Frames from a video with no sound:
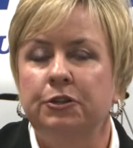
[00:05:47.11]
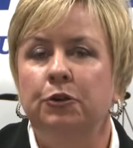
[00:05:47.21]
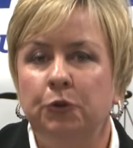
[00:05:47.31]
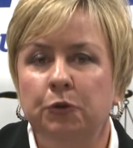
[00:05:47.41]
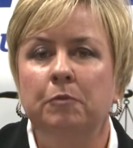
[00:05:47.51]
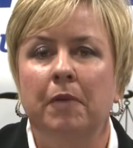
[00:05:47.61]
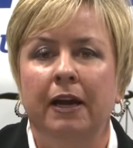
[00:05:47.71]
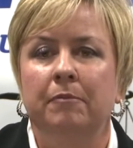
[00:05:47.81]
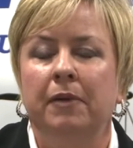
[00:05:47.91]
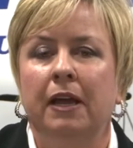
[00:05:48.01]
to who
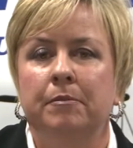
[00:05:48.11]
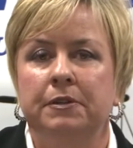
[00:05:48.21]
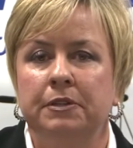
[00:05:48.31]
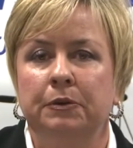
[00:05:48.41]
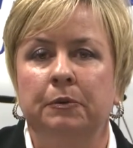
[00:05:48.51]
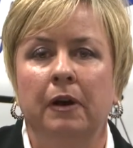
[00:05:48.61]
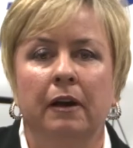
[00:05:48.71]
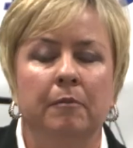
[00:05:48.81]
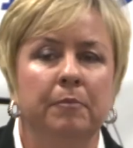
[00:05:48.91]
might be able to uh,